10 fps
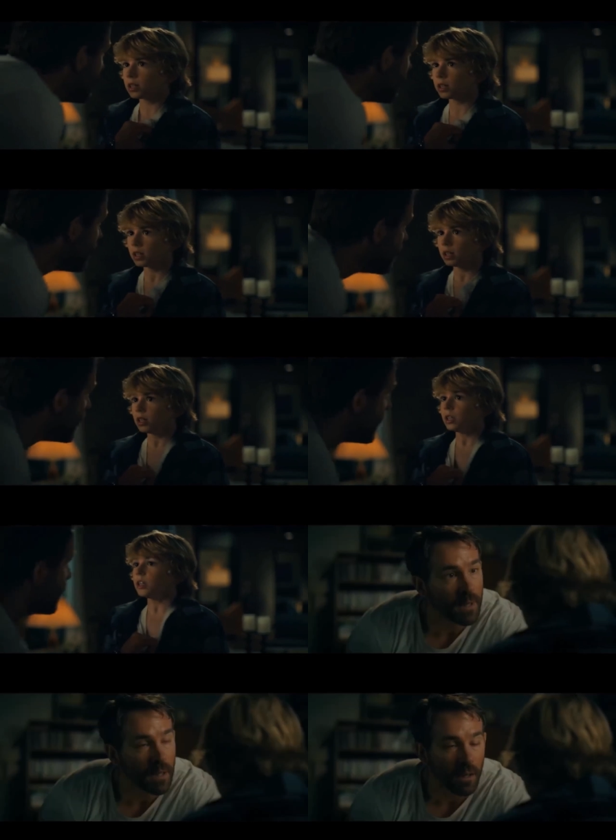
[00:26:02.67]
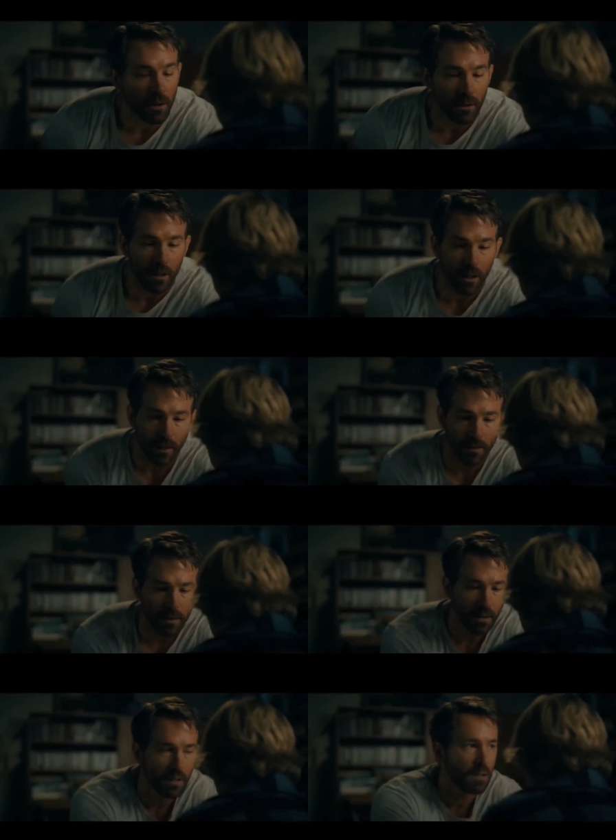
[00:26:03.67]
We could have had, you know, a lot more
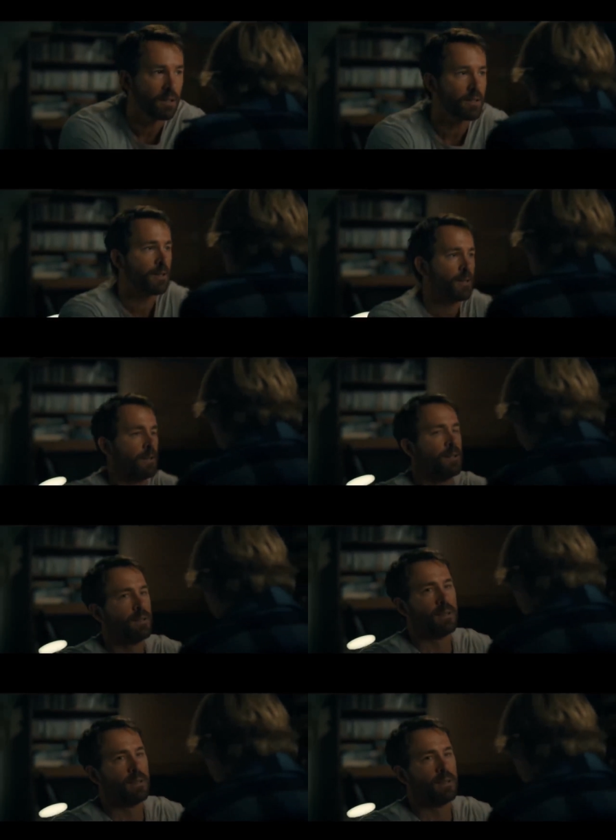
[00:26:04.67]
jokes using the whole time